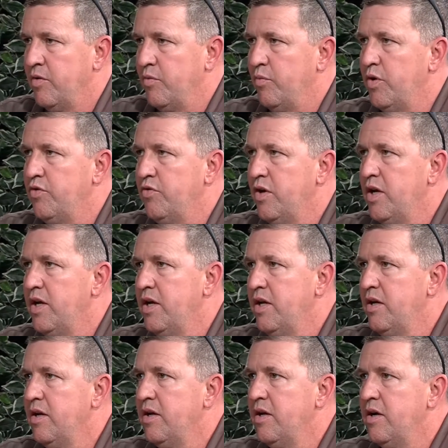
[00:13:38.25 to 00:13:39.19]
we
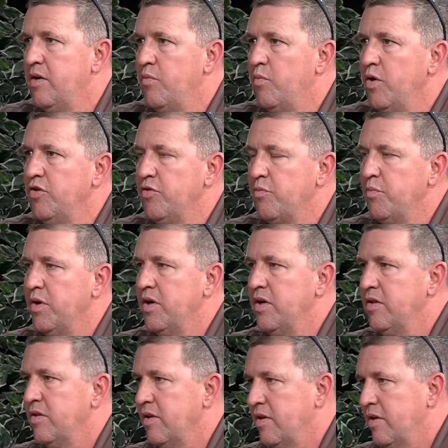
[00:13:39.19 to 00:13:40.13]
train once a
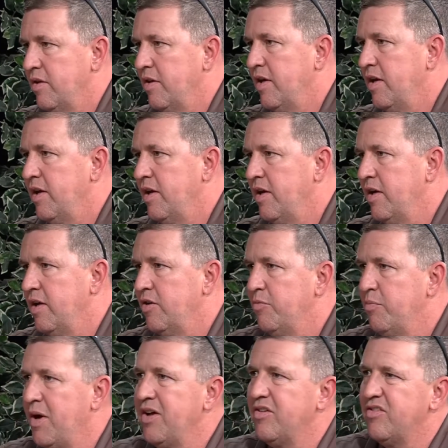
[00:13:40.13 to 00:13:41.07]
month, and
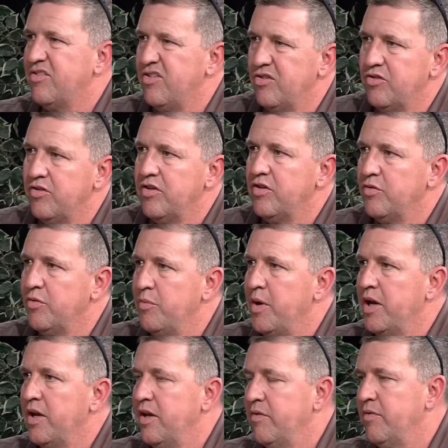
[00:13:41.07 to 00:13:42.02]
turns into
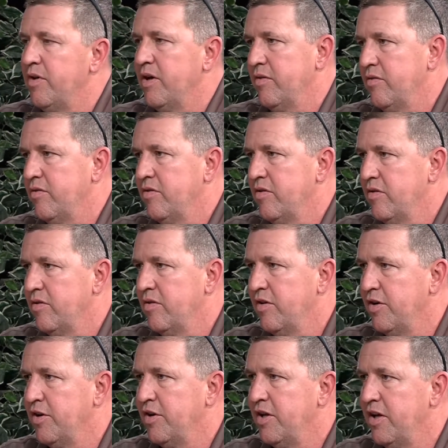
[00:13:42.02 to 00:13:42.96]
about 11 hours
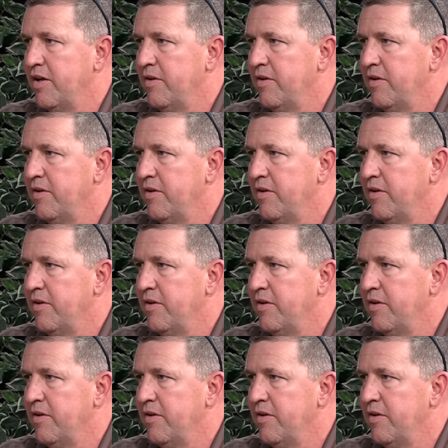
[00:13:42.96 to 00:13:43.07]
on a day.